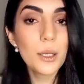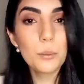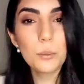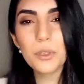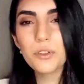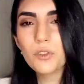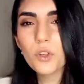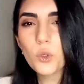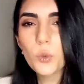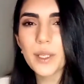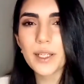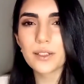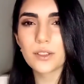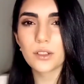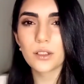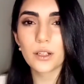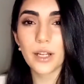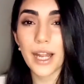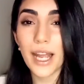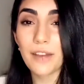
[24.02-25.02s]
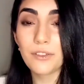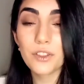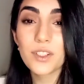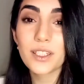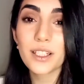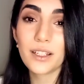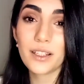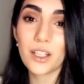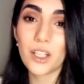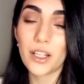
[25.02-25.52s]
Before we start, I have to
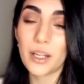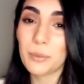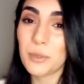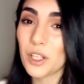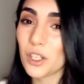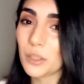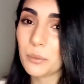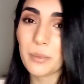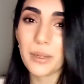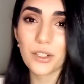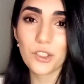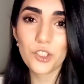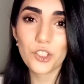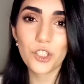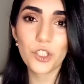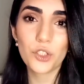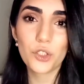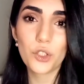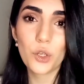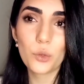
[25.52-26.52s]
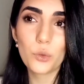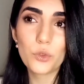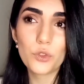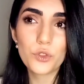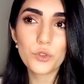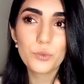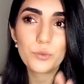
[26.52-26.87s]
say that I'm not gonna mention those